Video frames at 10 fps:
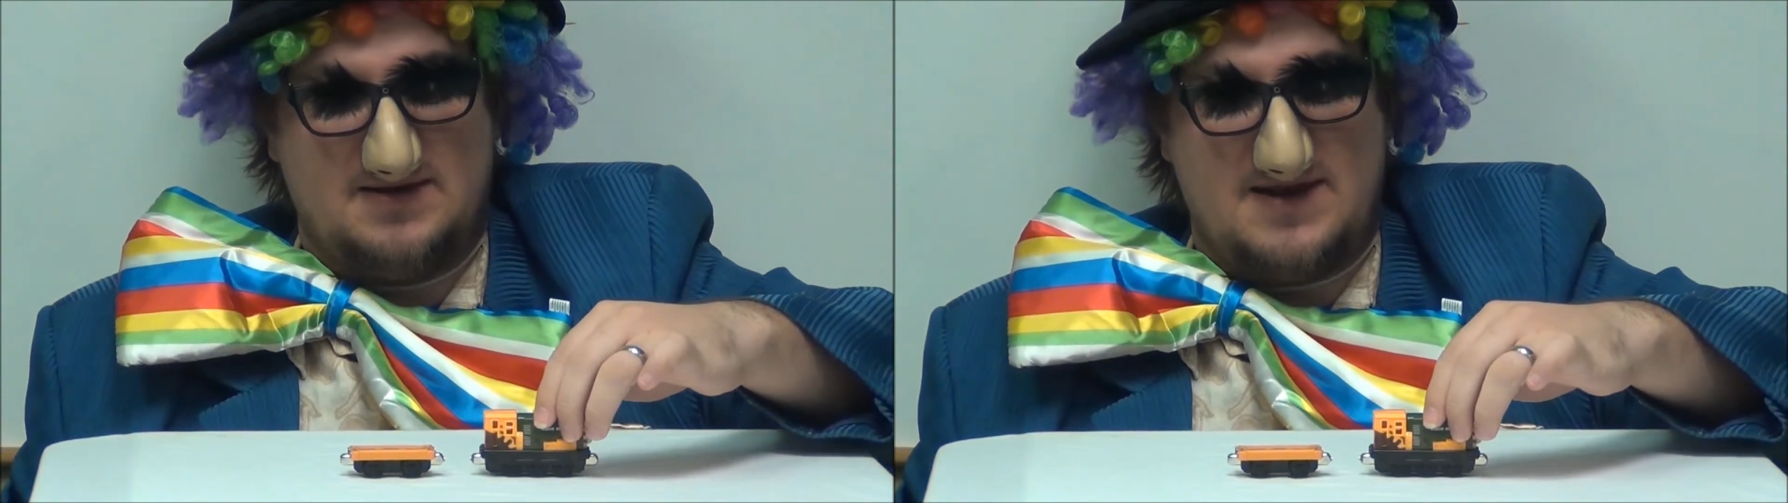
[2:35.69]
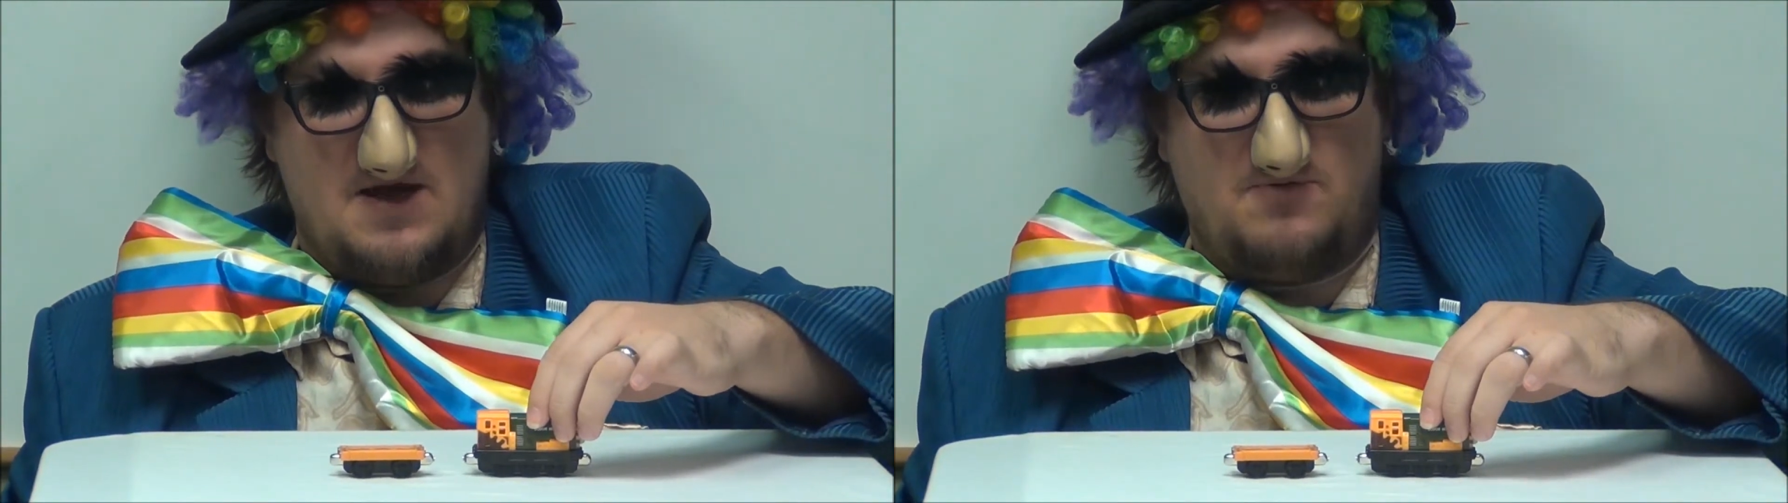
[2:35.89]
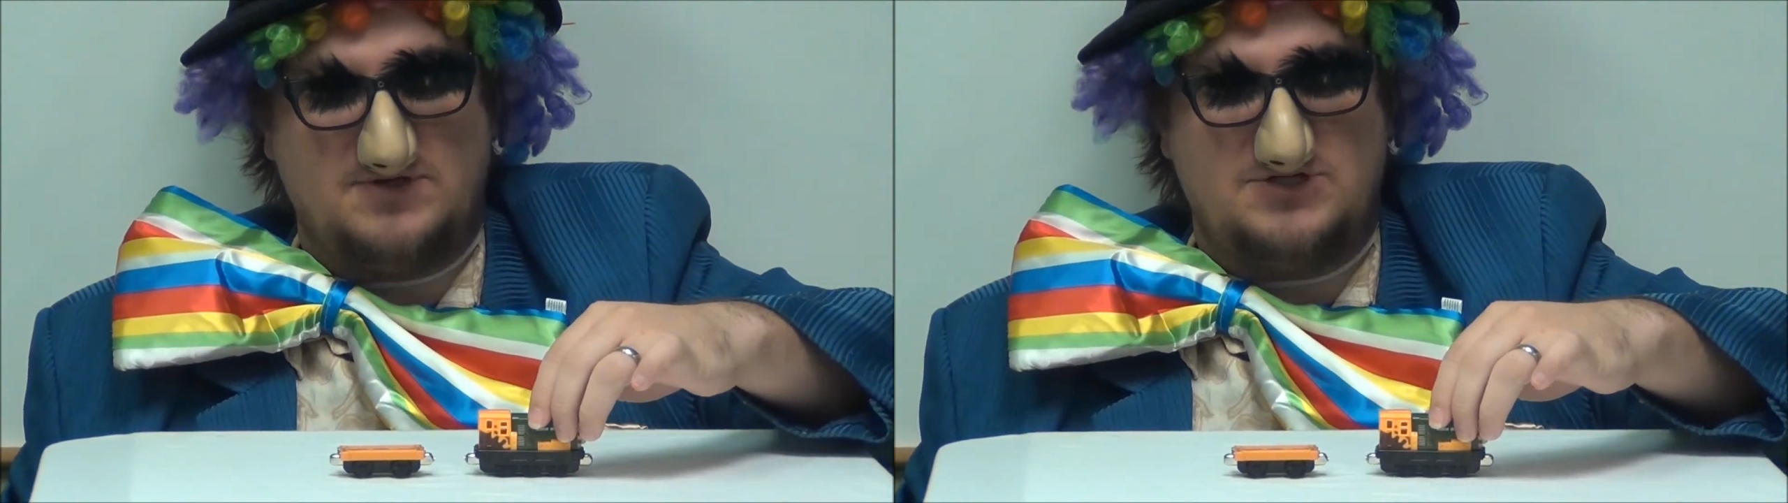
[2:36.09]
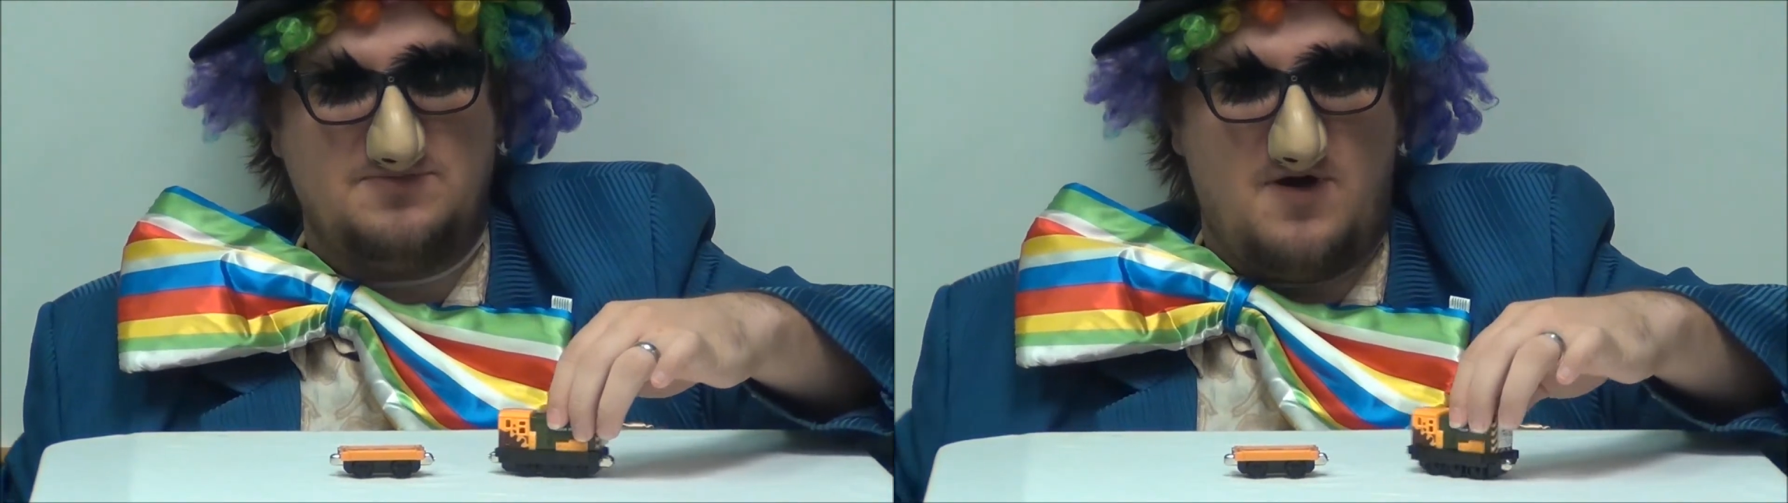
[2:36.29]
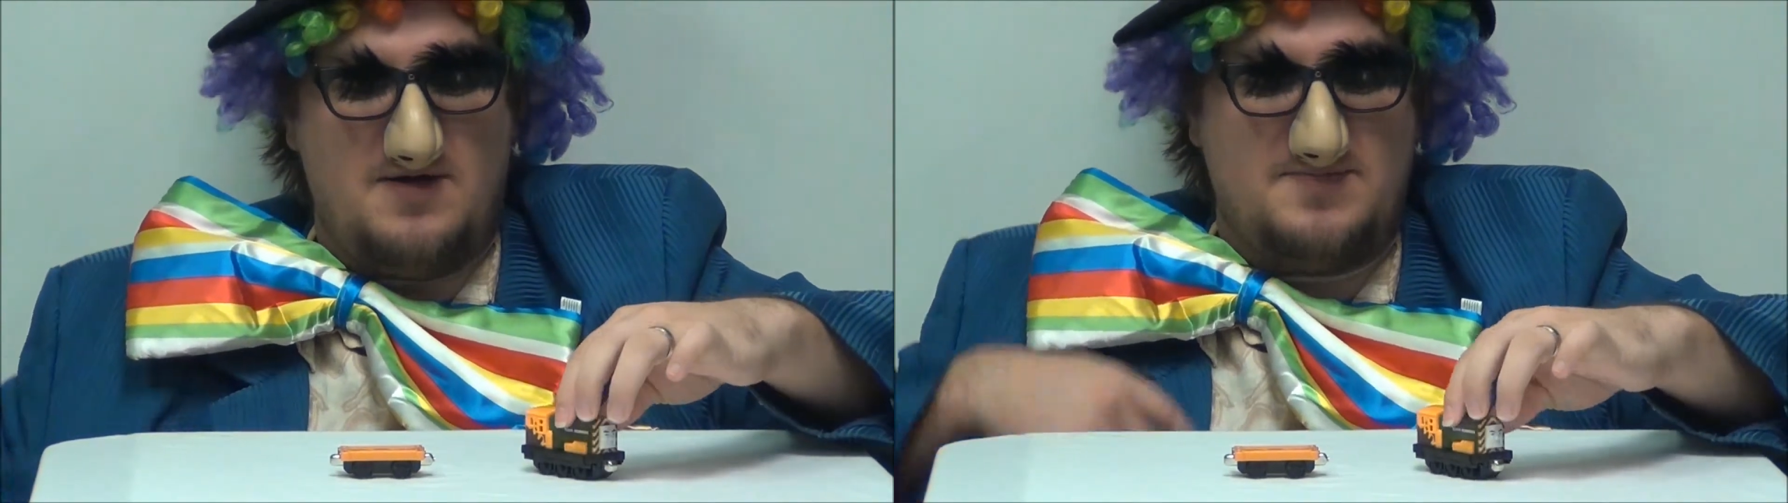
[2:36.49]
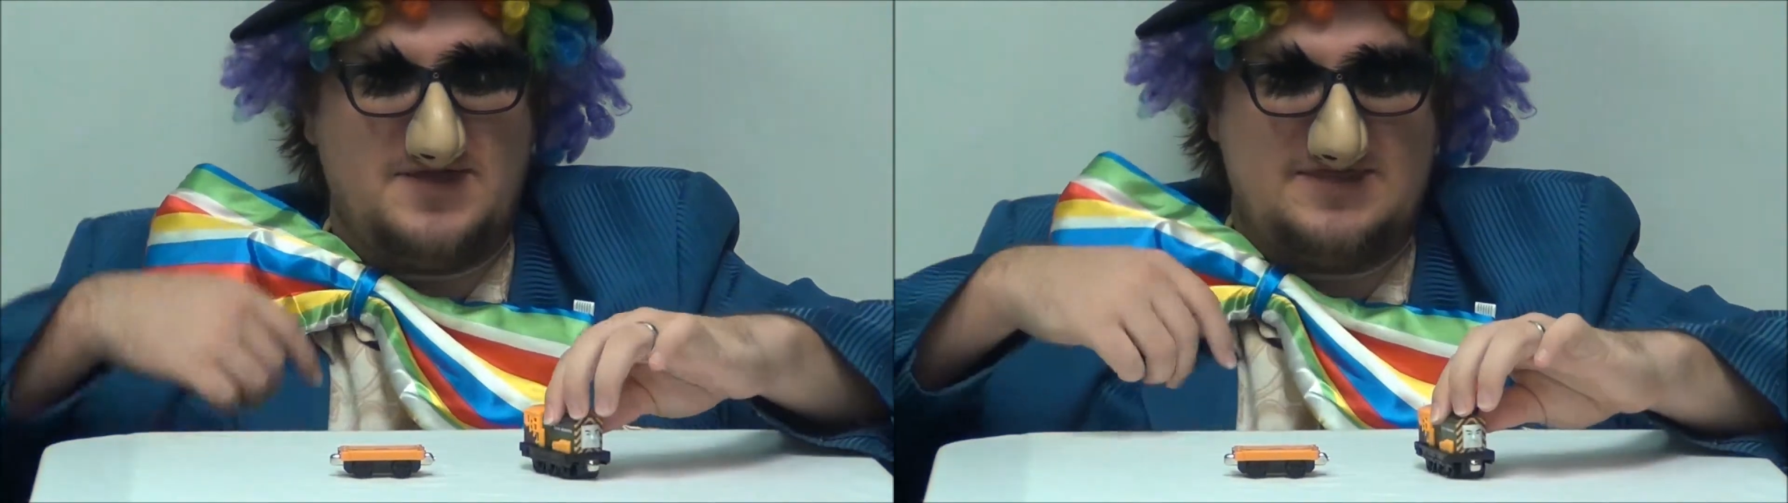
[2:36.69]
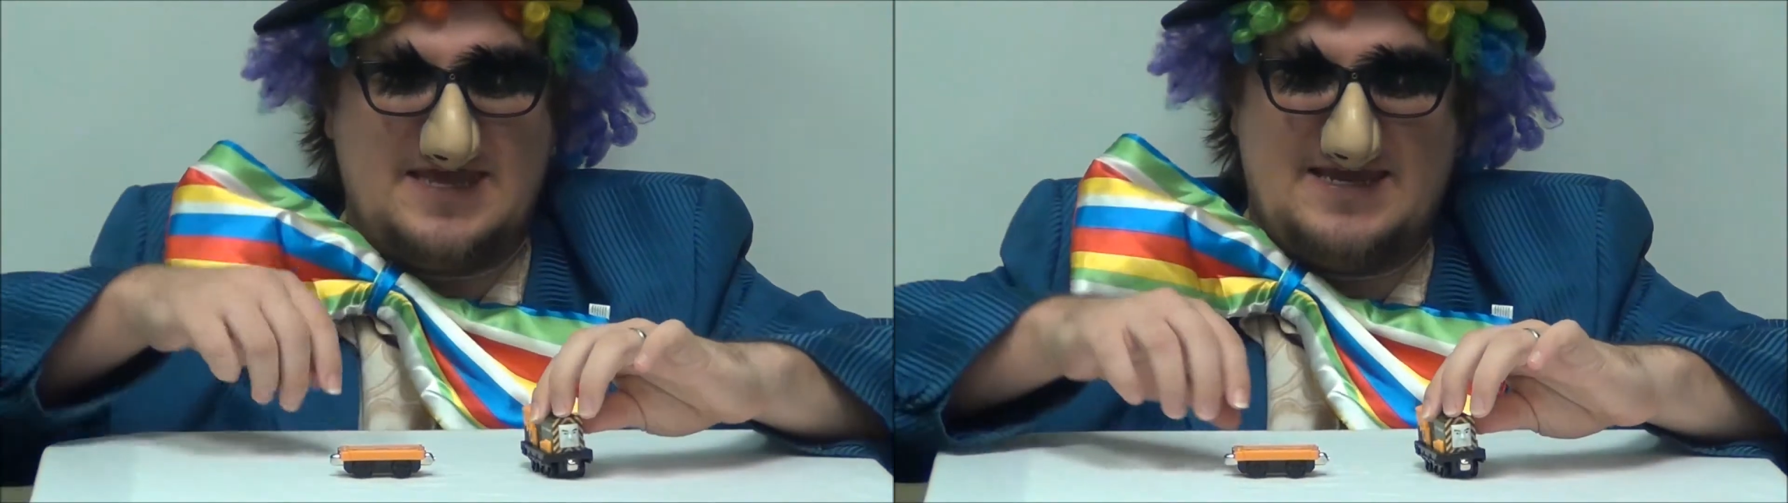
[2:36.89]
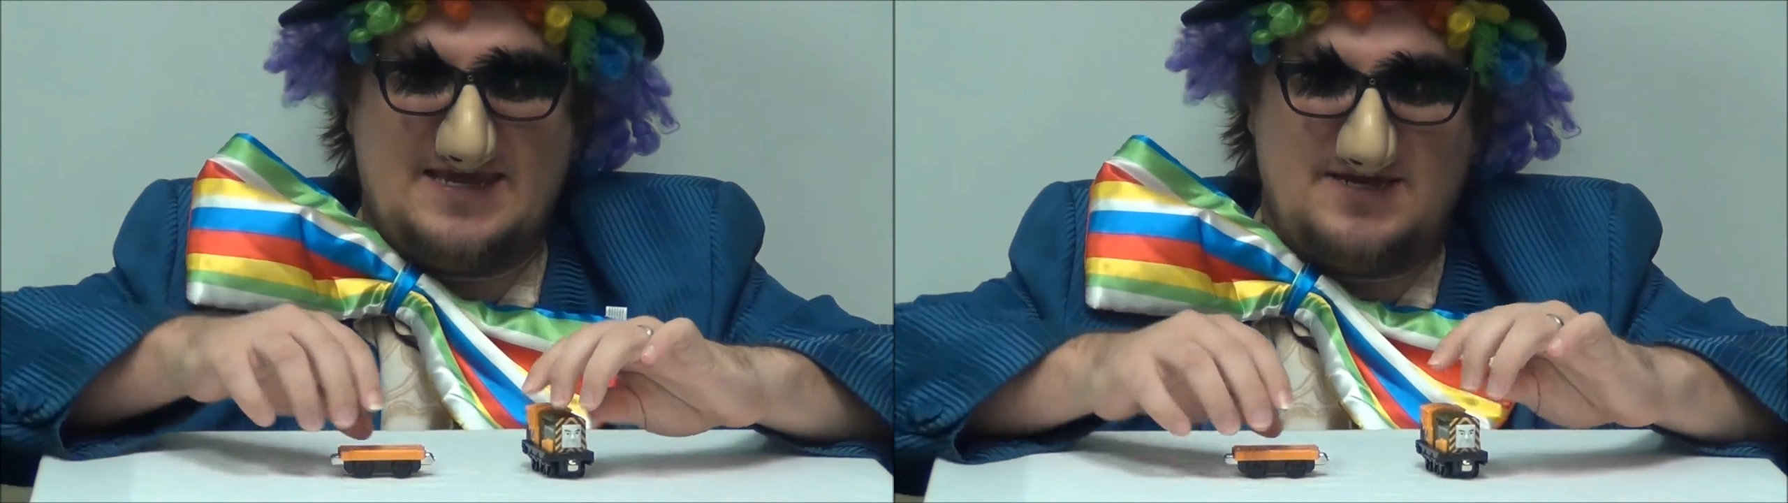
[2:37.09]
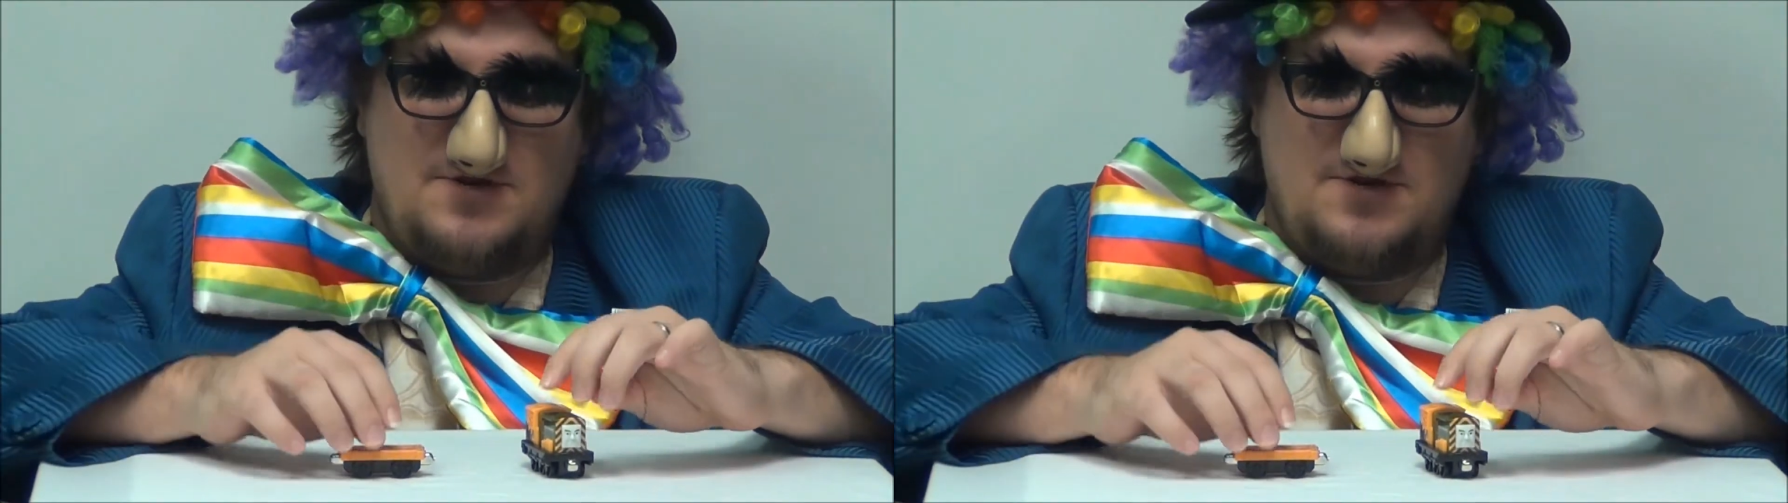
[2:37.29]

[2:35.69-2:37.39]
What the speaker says: Now what you might be thinking,